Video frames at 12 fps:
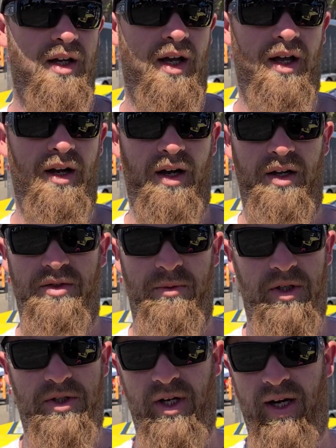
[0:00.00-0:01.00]
And so
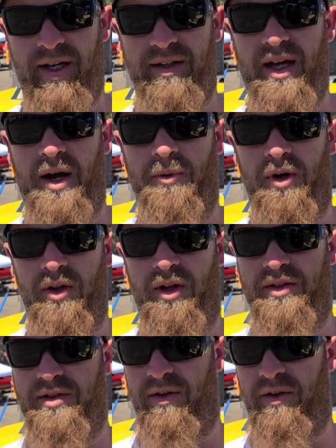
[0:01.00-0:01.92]
we're just trying to get that rolling.